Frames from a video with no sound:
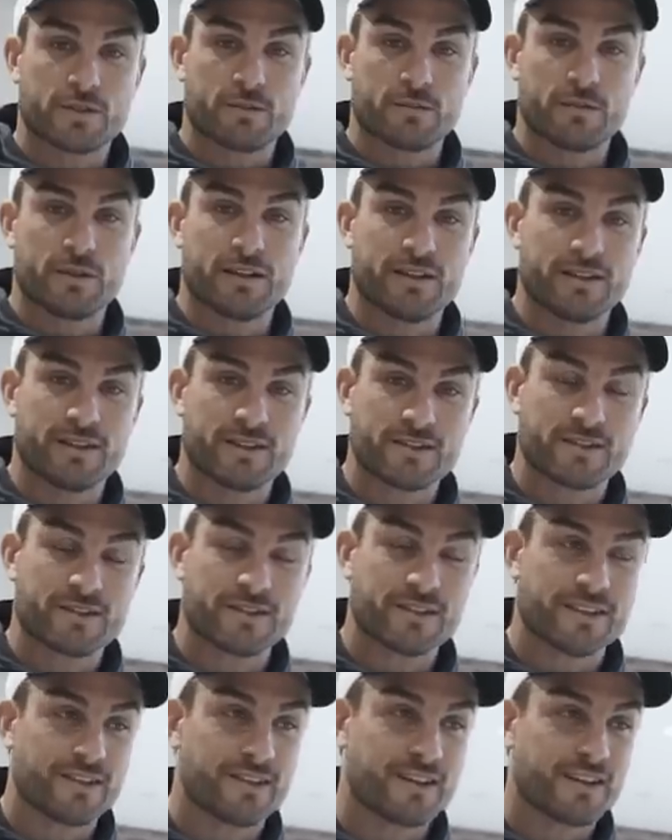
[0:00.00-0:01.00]
admit. It's
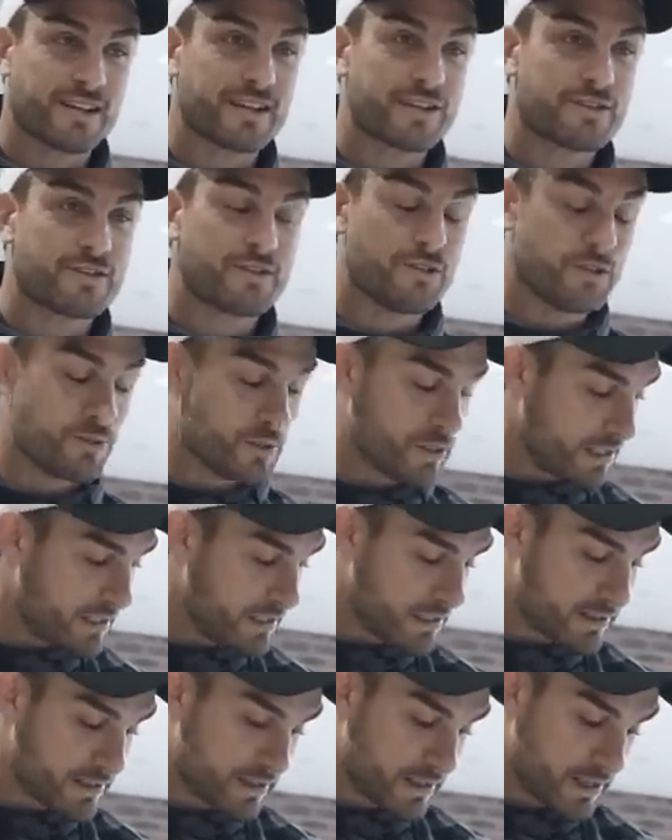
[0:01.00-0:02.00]
the last 2
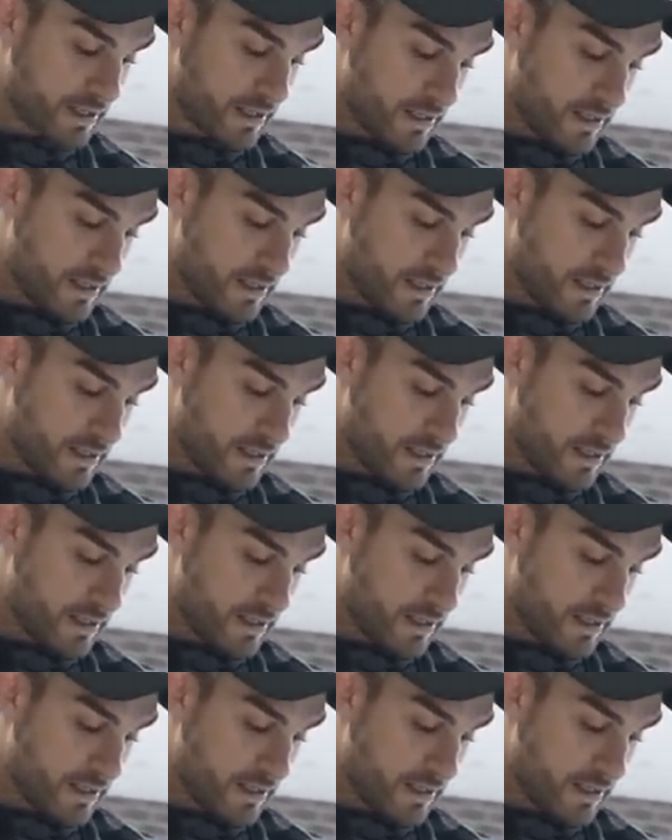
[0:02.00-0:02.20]
weeks.